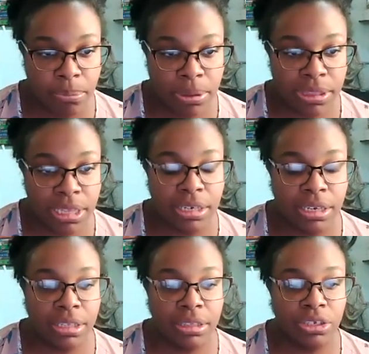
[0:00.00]
but
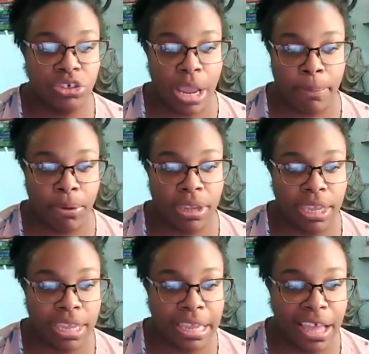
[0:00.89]
then the shepherd
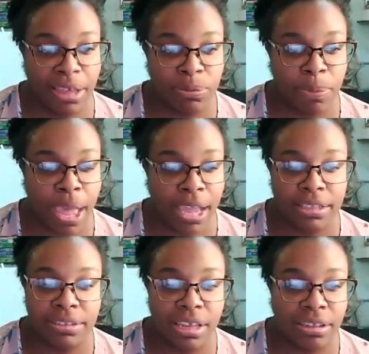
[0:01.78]
king comes back
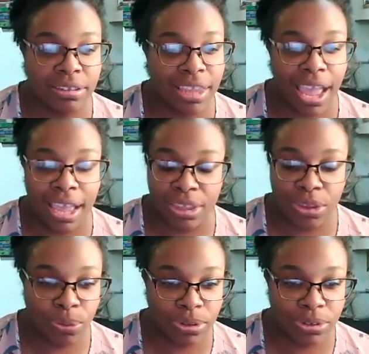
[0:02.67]
and says yet
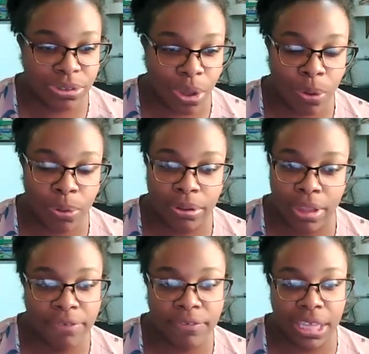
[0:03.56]
you are so
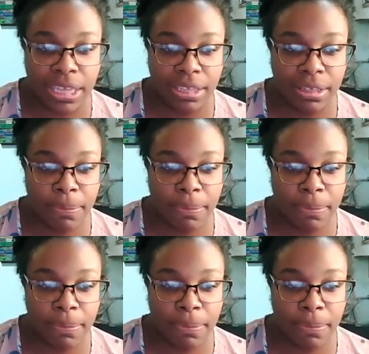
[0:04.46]
lovely